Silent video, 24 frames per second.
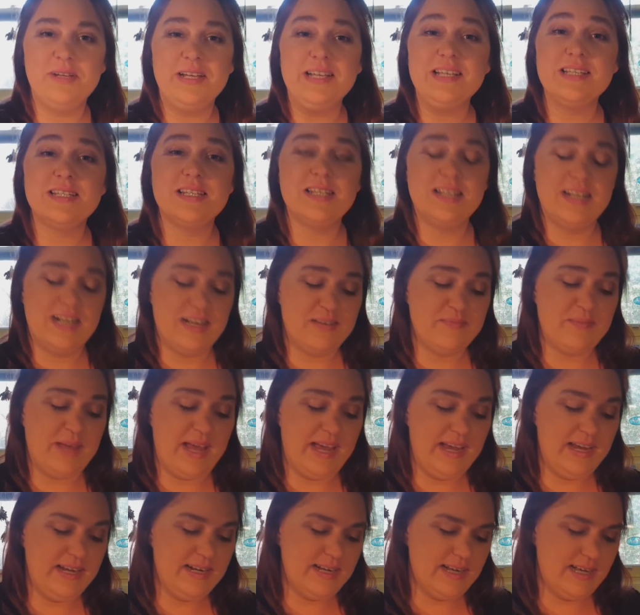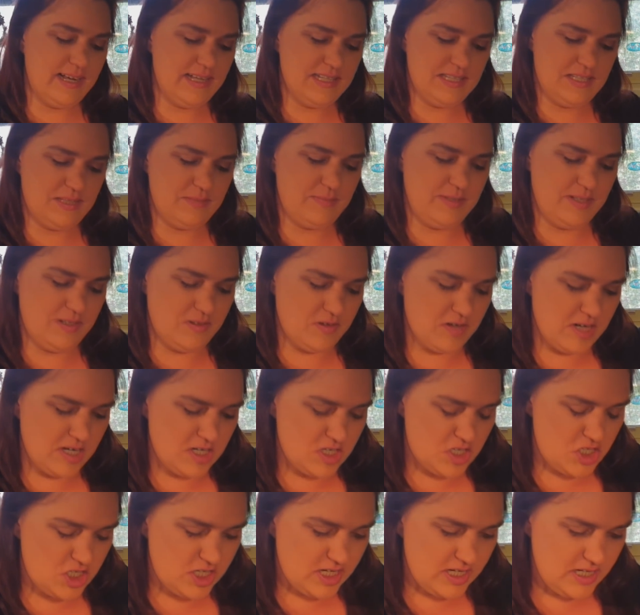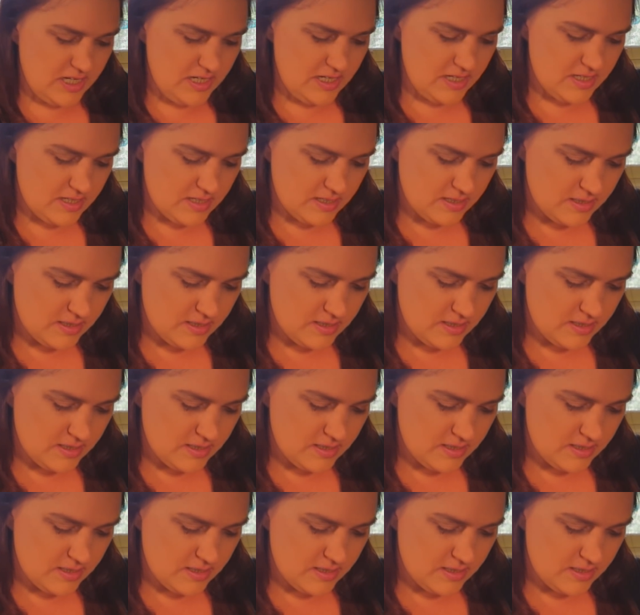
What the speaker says: wings that I made. It has to be crunchy.